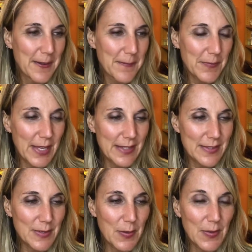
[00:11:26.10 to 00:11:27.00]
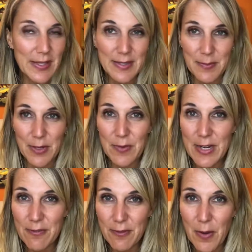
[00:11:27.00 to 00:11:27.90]
And so I'm going to
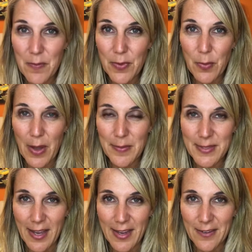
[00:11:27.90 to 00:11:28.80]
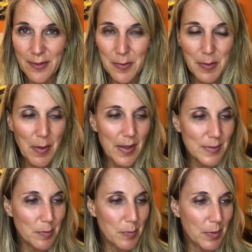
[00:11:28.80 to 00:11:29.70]
read from the website, from the
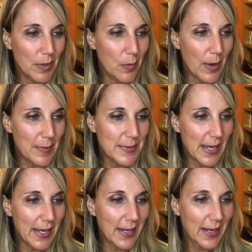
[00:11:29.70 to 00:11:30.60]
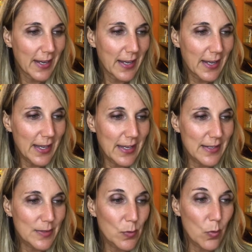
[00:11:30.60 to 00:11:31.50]
Impossible Burger website. It
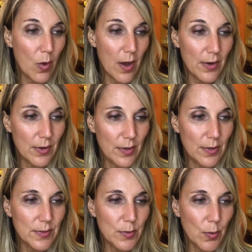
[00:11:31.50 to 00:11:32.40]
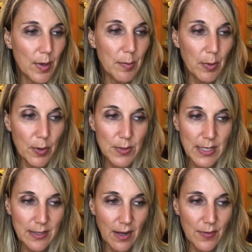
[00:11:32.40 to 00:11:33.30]
is water, soy
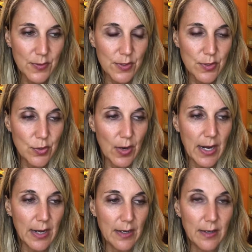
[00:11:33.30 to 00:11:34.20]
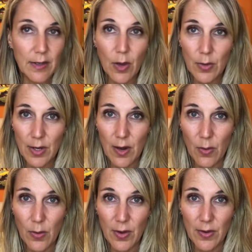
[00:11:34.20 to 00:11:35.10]
protein concentrate, coconut
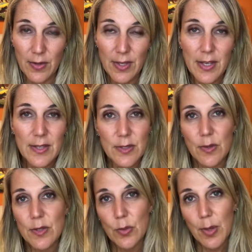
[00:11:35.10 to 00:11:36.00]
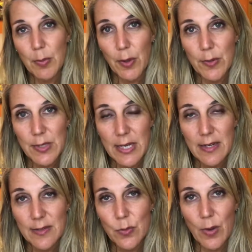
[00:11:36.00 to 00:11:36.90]
oil. So the soy protein
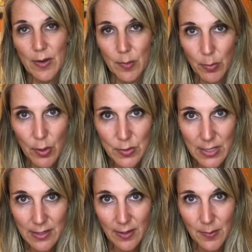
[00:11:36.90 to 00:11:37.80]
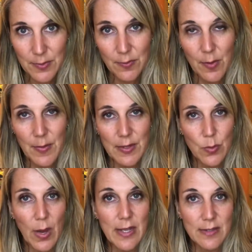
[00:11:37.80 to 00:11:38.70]
is where the protein comes from. That's
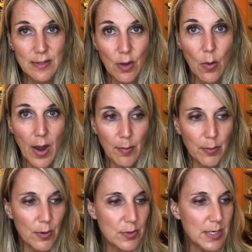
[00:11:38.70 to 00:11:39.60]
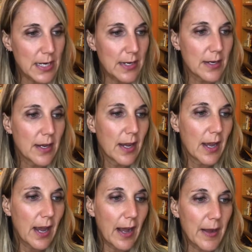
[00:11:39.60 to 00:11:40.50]
why it's so high protein.
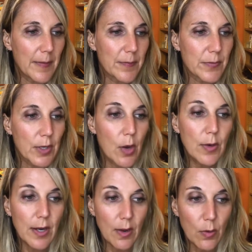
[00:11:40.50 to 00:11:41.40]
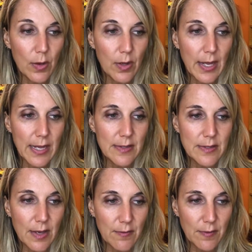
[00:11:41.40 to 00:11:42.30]
Coconut oil and
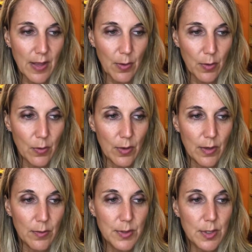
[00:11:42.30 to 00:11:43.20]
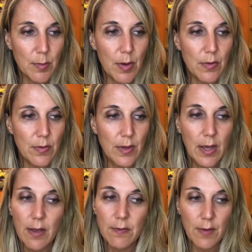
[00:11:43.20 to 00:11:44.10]
sunflower oil, which are both
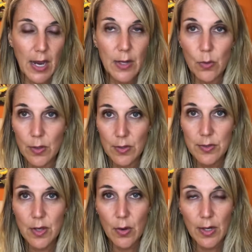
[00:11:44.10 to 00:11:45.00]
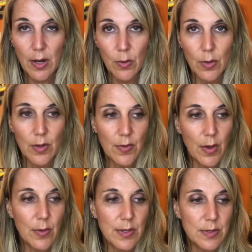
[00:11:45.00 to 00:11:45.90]
fine oils. Coconut oil,
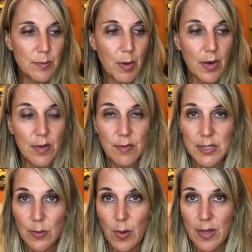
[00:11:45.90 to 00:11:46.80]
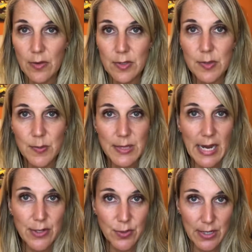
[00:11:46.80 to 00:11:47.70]
though, is part of the reason why there's some
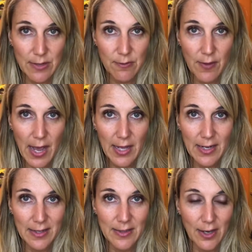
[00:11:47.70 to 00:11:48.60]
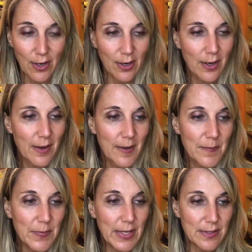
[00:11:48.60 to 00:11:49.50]
saturated fat in there,
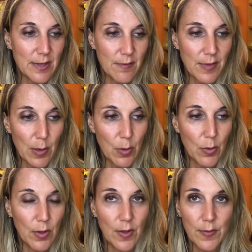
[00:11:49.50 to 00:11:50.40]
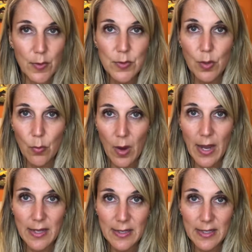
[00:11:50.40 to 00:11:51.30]
and sunflower oil, and those are
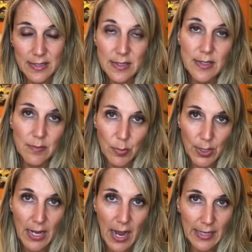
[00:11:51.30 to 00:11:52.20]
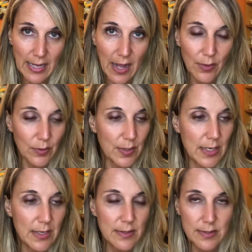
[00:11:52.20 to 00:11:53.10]
why it is pretty high
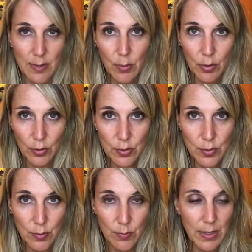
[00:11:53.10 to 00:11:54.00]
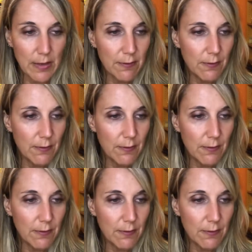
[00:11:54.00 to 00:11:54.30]
calorie, similar to beef,